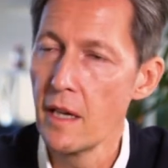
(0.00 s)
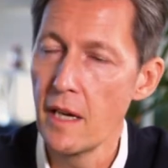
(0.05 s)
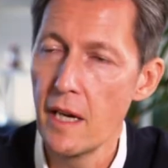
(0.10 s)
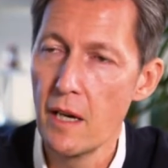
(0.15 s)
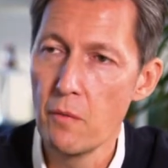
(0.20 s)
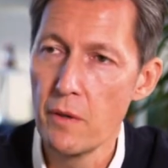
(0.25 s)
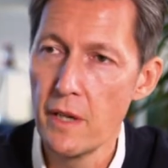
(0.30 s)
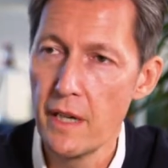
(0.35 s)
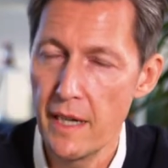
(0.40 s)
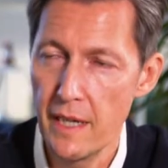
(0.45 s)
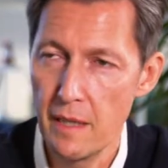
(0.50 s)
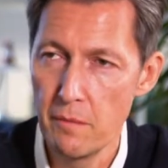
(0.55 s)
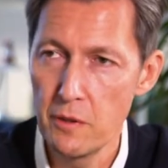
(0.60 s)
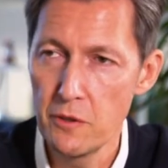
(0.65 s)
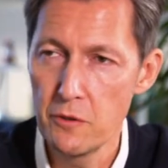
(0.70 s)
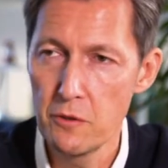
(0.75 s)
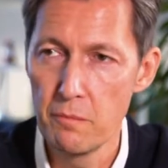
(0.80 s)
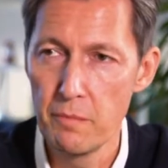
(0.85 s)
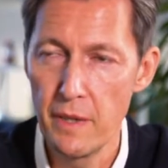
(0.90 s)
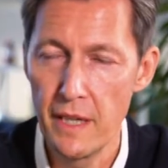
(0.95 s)
And we're
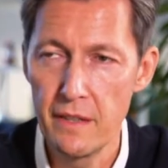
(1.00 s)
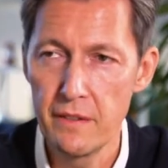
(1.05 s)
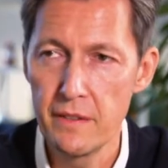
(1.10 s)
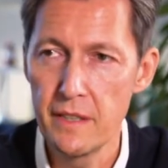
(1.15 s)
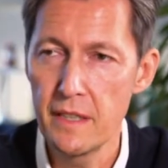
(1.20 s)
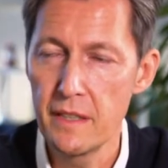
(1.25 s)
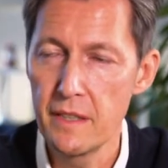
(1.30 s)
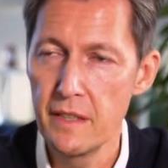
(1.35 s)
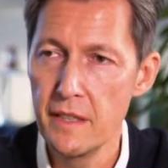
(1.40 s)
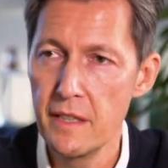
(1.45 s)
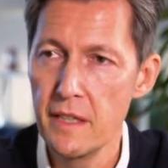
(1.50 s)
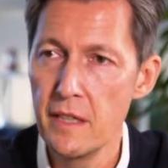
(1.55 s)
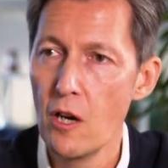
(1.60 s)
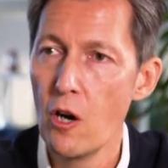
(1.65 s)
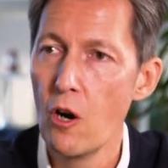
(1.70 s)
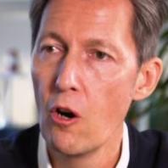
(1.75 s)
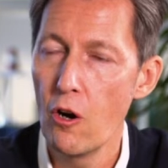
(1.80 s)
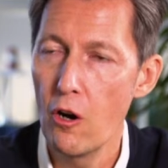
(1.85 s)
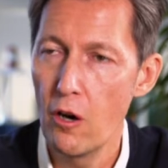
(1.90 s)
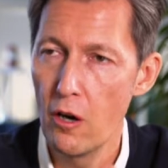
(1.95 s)
able to basically
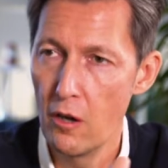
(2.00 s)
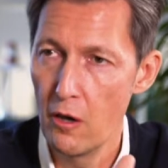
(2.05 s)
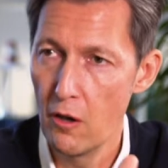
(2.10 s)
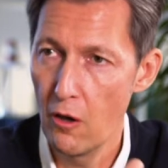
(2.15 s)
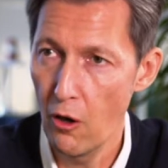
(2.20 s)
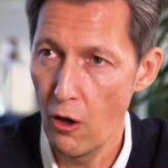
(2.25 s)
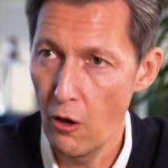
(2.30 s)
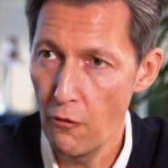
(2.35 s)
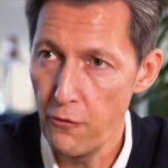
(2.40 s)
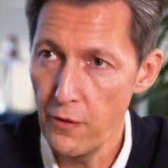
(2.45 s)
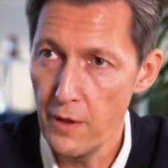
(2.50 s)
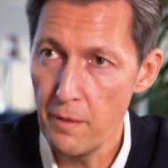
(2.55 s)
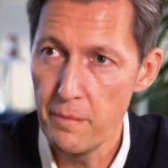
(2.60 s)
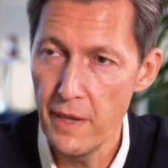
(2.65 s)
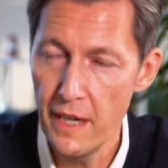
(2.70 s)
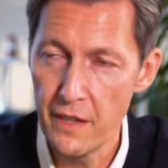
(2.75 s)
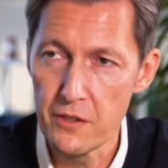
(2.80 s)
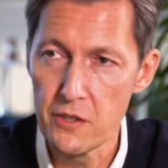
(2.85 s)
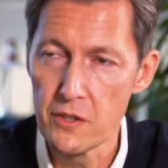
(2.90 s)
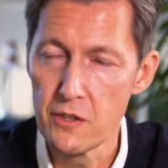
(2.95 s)
offer
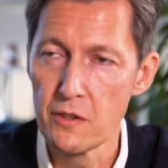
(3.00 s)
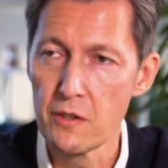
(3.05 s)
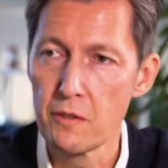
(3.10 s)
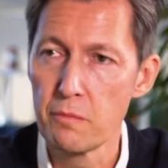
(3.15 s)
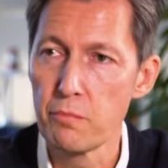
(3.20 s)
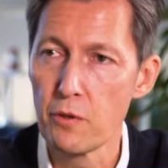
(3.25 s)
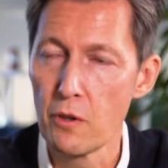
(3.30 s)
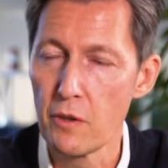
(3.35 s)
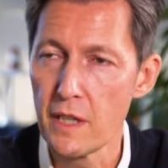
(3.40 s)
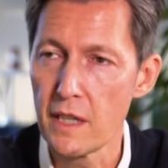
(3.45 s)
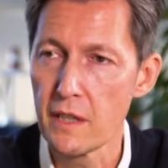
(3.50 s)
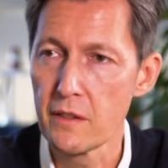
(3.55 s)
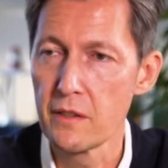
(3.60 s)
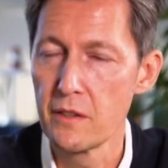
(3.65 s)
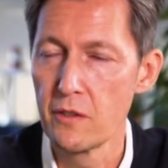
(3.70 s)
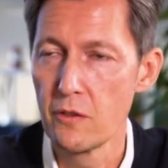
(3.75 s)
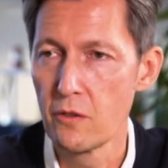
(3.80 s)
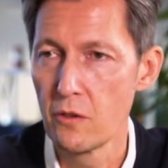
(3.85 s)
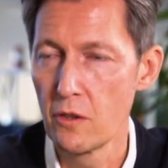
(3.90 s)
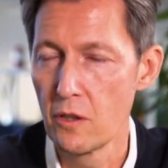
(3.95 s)
passengers products
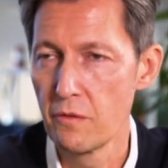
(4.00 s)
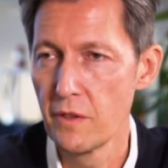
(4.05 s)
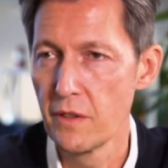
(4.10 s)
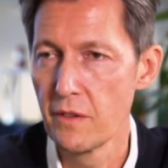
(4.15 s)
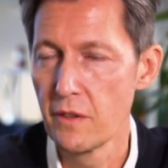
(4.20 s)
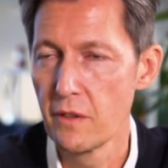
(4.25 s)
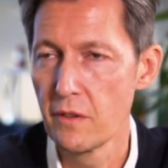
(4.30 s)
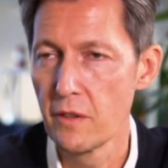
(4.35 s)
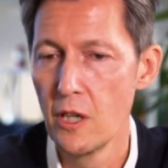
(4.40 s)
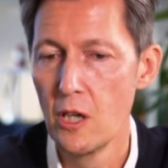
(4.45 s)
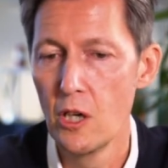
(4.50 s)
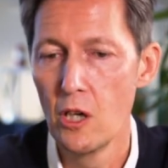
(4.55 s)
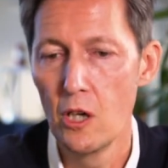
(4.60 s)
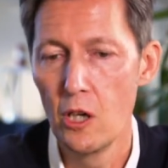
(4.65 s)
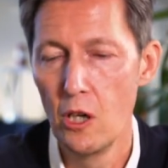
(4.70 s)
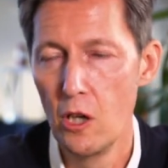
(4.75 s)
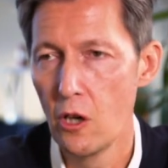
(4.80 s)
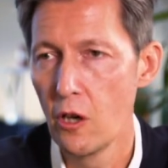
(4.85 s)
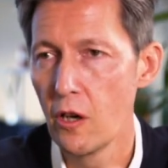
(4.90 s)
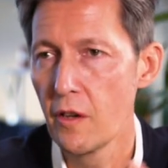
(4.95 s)
and services
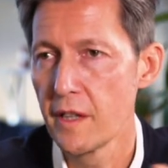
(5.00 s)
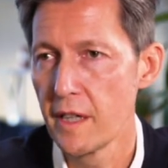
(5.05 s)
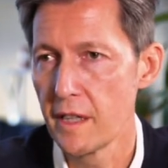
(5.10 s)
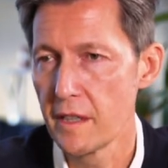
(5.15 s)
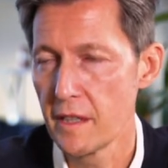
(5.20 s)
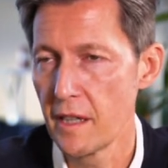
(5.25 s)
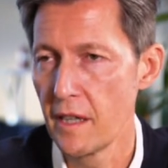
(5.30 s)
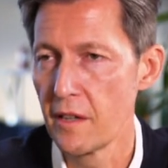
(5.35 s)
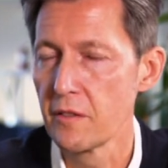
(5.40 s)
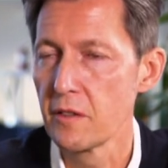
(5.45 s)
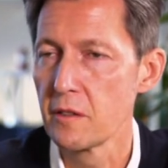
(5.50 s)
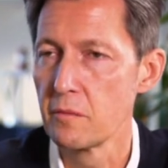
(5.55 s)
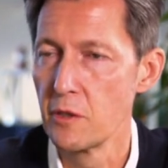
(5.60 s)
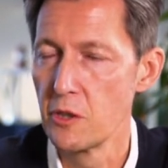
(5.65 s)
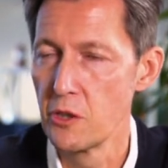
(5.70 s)
along that customer